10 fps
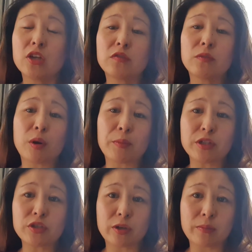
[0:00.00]
So if your
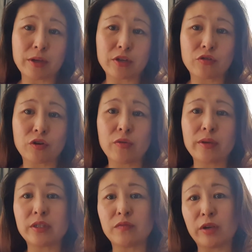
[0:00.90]
property's not in metro,
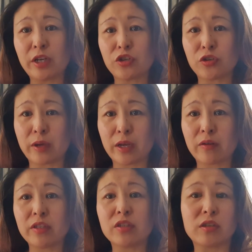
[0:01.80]
it's in regional
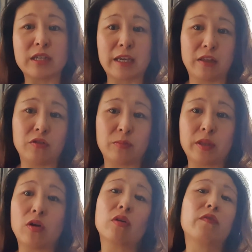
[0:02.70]
areas, it's going to take a little
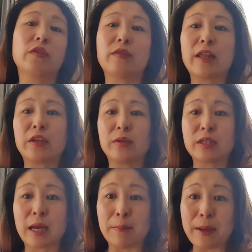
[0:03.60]
bit longer for the valuer
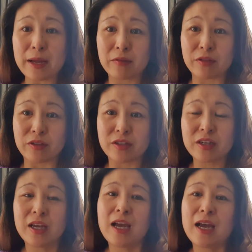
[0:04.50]
to come back with it.
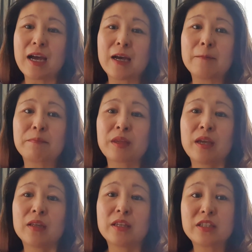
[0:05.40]
Um,
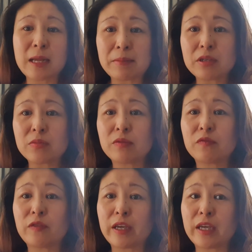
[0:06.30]
the
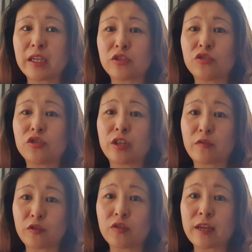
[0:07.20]
establishment fee, it's usually
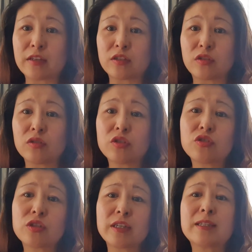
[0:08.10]
a few thousand dollars.
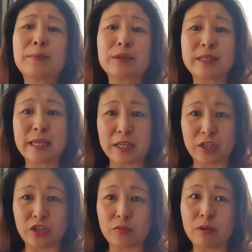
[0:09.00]
Usually it's a
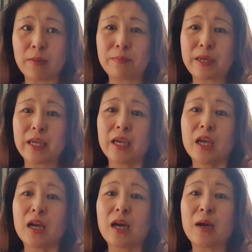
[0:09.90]
percentage. It might be
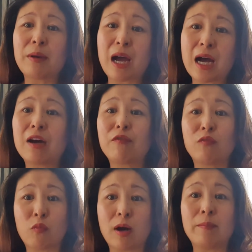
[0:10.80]
um, half
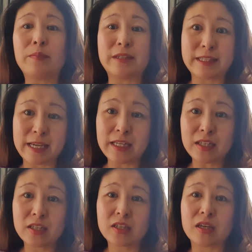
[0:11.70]
of
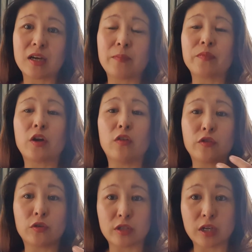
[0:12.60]
1% um,
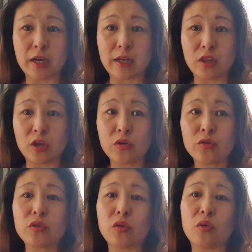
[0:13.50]
of your entire loan
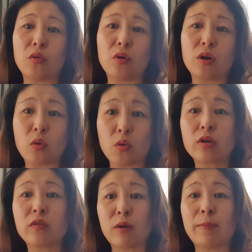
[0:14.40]
loan or a
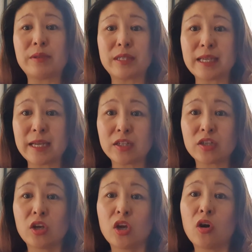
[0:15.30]
quarter of
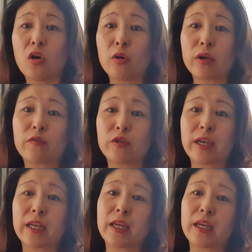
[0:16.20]
1%, or if you're
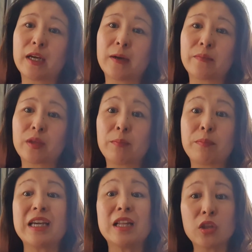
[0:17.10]
getting um, a
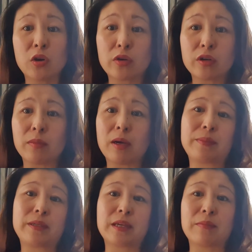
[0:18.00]
bigger loan, it
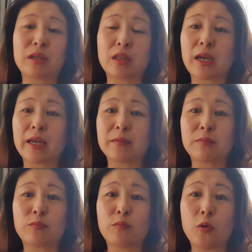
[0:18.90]
might be something like
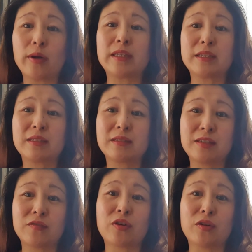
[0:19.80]

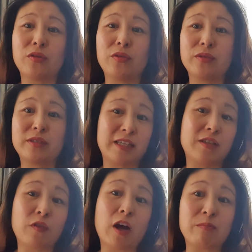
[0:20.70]

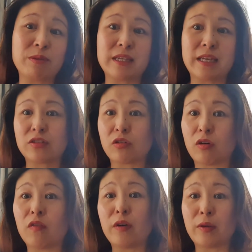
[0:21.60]
0.065%
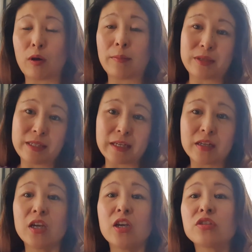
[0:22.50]
of a
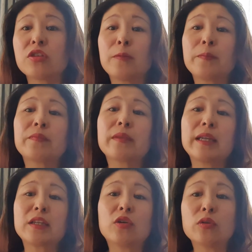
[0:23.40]
1%. So
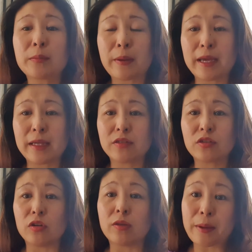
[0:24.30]
it all depends
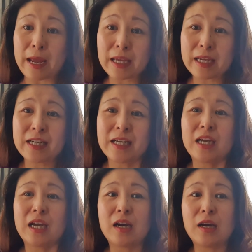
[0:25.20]
on the bank,
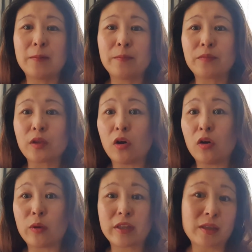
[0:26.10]
um,
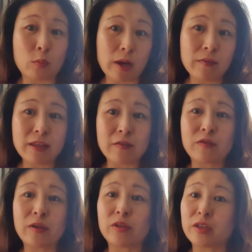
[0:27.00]
on whether they're waiving that
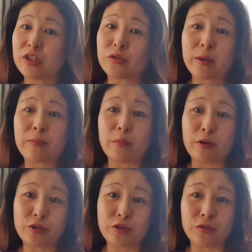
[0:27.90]
fee, whether they're doing a
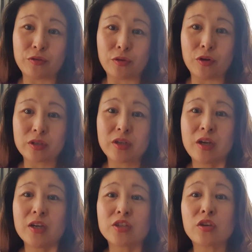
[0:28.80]
promotion or not.
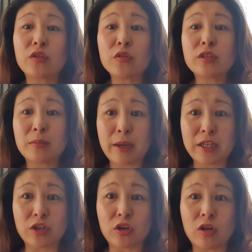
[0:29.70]
So those are the
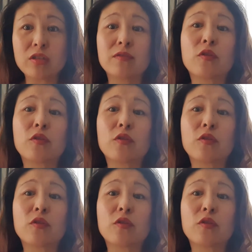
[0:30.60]
major costs.